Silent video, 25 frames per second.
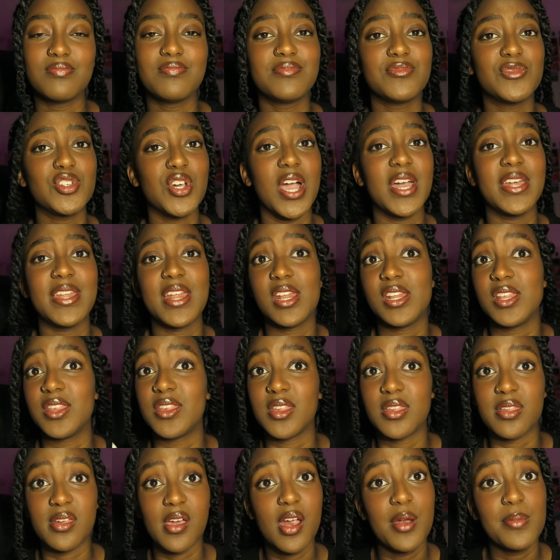tried any of
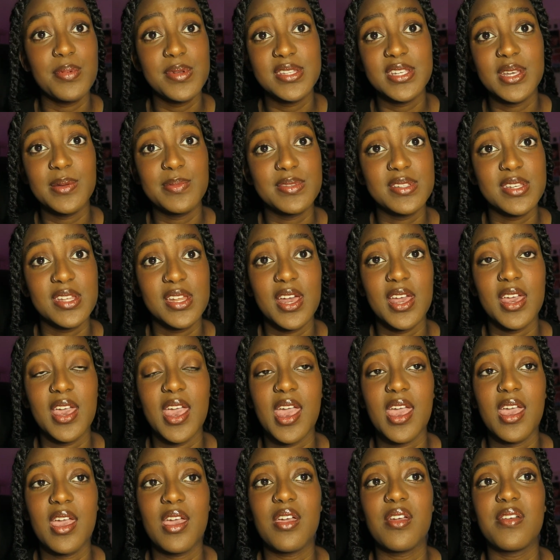the therapy tips that I
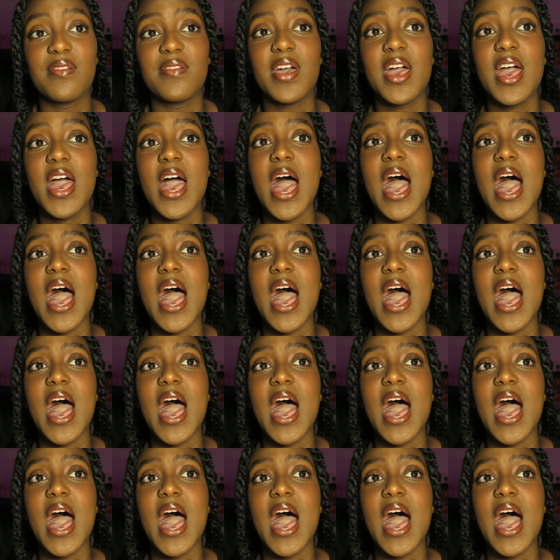gave,